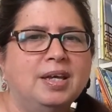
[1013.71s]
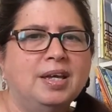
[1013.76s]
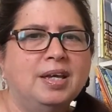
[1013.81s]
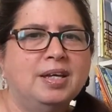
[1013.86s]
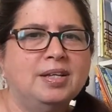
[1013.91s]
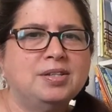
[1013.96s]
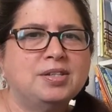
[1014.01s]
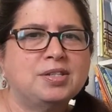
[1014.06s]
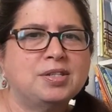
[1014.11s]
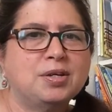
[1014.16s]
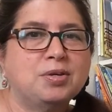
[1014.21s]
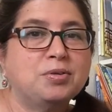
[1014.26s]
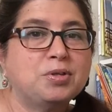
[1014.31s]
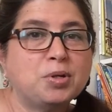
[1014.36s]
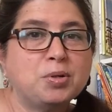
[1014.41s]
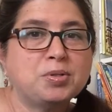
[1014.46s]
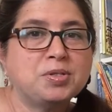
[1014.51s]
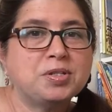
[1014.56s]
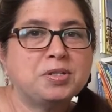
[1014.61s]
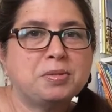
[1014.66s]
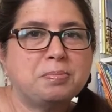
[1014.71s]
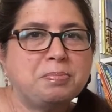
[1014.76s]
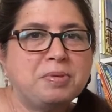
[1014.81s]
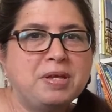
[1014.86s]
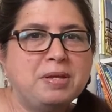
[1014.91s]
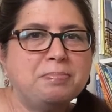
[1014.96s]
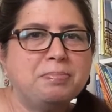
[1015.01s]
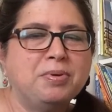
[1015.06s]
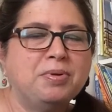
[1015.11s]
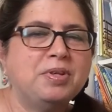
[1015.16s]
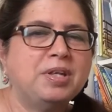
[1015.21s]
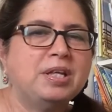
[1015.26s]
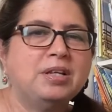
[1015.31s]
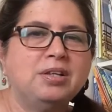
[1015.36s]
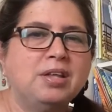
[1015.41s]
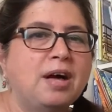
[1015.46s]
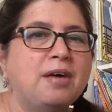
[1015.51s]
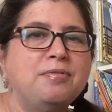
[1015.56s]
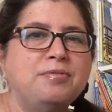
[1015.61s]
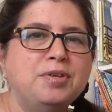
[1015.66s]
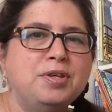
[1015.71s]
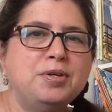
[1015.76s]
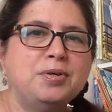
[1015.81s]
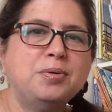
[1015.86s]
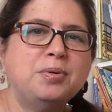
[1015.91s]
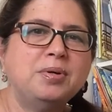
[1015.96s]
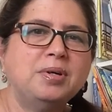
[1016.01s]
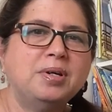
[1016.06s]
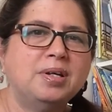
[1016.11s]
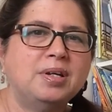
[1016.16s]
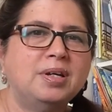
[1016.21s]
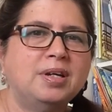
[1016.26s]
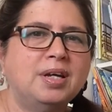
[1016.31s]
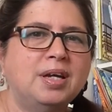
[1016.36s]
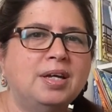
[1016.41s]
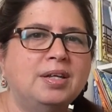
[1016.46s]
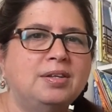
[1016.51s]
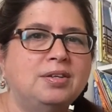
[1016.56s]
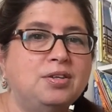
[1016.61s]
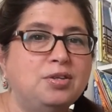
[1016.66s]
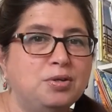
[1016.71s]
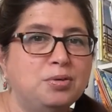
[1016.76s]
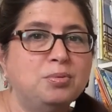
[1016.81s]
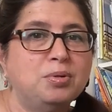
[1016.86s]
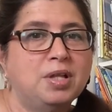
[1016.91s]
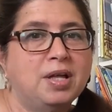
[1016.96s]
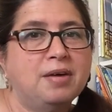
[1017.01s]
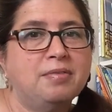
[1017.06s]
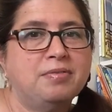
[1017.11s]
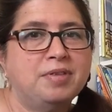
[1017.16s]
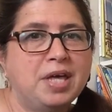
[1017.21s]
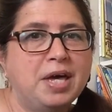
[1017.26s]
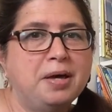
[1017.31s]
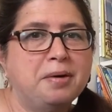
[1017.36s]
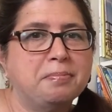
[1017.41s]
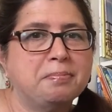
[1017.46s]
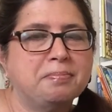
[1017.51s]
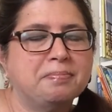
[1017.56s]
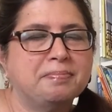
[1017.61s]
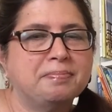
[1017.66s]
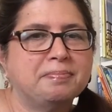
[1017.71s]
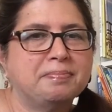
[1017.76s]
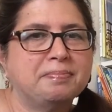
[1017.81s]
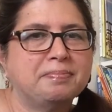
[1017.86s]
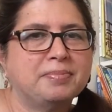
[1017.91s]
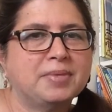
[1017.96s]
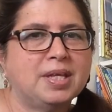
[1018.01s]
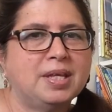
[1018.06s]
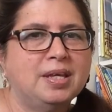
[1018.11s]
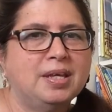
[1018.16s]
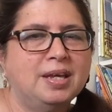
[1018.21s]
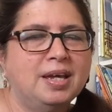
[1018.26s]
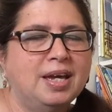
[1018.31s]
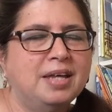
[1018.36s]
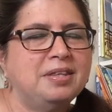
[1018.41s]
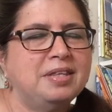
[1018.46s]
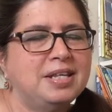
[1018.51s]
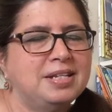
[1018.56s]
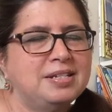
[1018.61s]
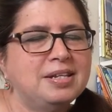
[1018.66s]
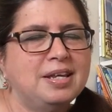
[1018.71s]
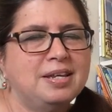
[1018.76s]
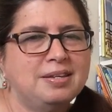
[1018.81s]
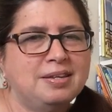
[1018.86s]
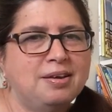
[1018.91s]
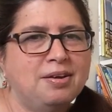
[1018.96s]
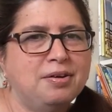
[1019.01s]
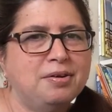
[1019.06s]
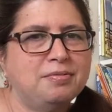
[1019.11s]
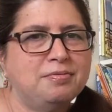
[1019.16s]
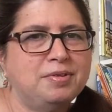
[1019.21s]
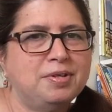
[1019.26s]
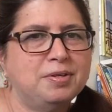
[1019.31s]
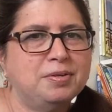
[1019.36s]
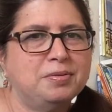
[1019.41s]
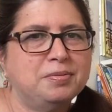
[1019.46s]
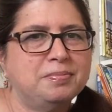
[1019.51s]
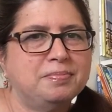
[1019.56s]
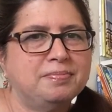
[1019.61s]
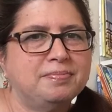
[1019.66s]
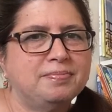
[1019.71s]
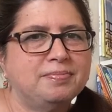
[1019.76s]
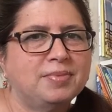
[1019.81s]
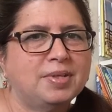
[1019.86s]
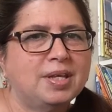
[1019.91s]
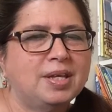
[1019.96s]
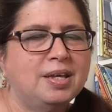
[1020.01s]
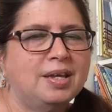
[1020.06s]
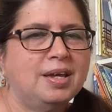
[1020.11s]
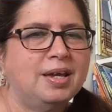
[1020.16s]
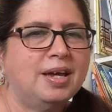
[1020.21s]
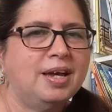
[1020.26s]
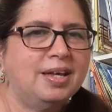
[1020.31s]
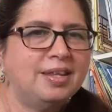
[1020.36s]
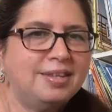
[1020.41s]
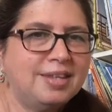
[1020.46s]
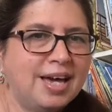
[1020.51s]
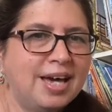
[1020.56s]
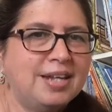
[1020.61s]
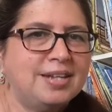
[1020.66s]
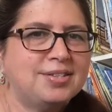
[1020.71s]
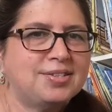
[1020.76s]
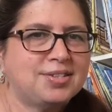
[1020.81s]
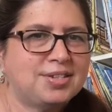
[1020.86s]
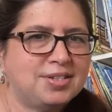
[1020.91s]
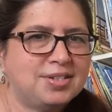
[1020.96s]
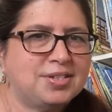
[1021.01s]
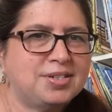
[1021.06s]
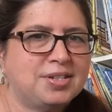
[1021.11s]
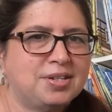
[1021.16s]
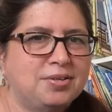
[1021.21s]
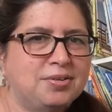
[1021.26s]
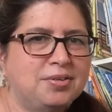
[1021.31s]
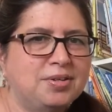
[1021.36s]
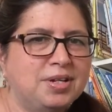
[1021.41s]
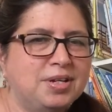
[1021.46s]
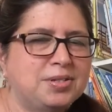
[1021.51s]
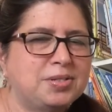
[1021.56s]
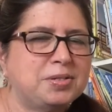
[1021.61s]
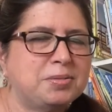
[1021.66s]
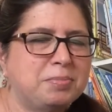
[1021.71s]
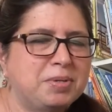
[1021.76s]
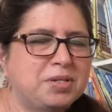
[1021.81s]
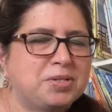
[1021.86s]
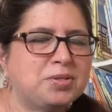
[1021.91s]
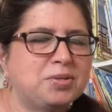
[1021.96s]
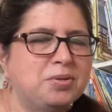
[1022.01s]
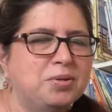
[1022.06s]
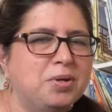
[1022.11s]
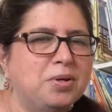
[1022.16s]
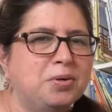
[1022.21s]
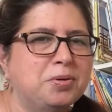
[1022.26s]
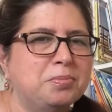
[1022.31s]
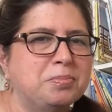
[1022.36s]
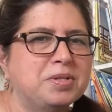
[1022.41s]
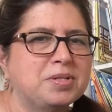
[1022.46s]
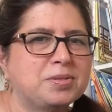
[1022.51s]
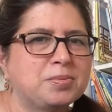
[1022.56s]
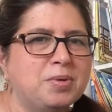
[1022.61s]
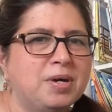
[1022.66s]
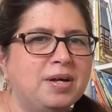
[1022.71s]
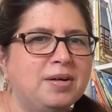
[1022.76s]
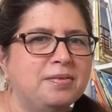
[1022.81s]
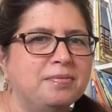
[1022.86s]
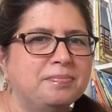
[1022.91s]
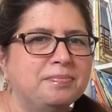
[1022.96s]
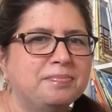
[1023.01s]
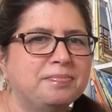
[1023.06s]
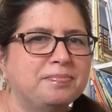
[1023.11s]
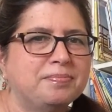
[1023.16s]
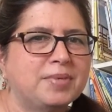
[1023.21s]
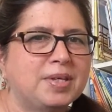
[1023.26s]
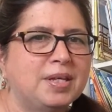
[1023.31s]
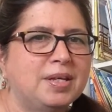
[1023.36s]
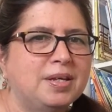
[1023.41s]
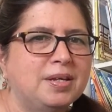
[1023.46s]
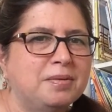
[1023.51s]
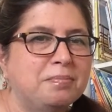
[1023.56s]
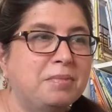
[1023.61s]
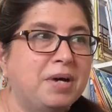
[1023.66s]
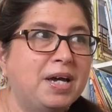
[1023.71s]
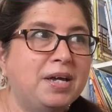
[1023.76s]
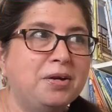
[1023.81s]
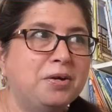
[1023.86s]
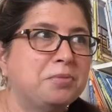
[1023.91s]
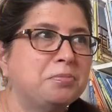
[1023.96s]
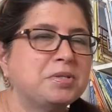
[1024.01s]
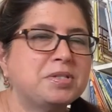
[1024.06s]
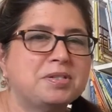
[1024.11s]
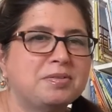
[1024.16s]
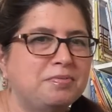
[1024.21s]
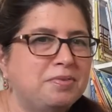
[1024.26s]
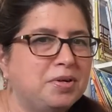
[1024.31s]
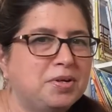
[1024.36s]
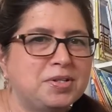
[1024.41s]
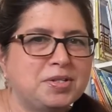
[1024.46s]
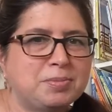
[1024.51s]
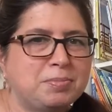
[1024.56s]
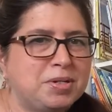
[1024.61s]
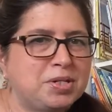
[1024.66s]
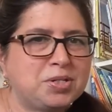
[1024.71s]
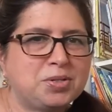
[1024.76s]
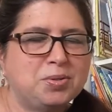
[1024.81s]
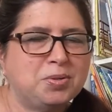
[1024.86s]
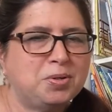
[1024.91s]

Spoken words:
And so those are the people that love you and you love them. And they take care of you. And that is considered a special home as well. My home is a very special